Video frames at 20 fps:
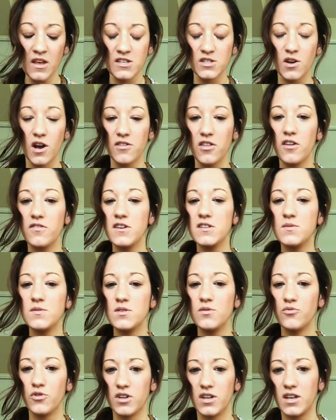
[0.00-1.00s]
So I thought this was
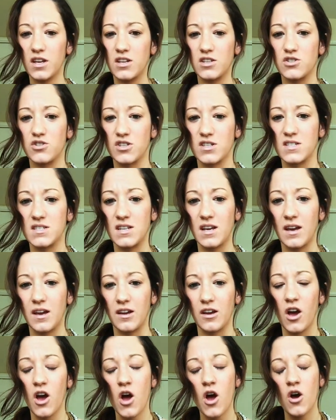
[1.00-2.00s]
a really
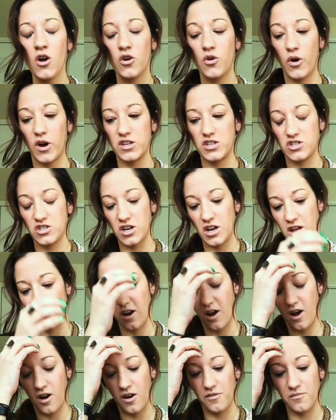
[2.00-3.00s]
interesting question.
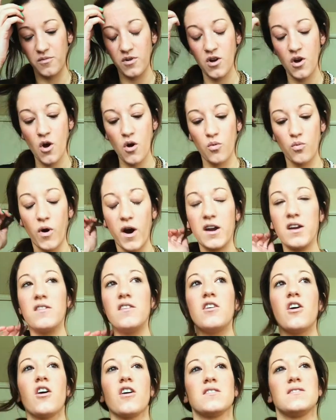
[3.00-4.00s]
Why do
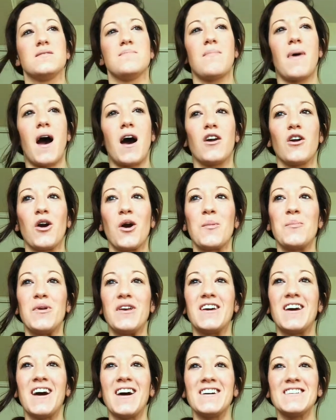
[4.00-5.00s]
the arts matter?
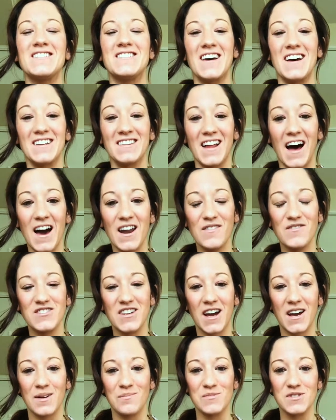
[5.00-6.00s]
Because a lot of
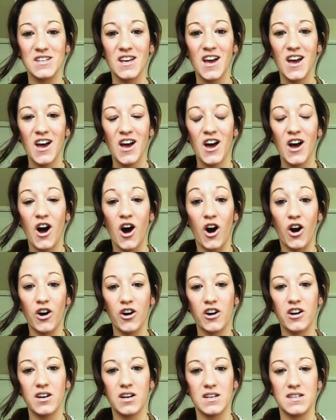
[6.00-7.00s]
times
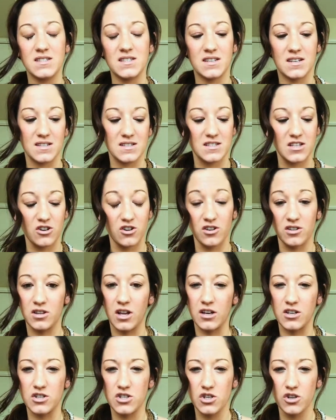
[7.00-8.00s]
art is considered a
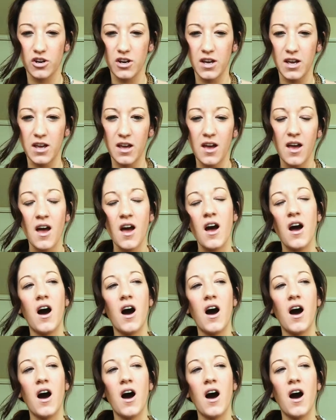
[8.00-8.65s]
luxury.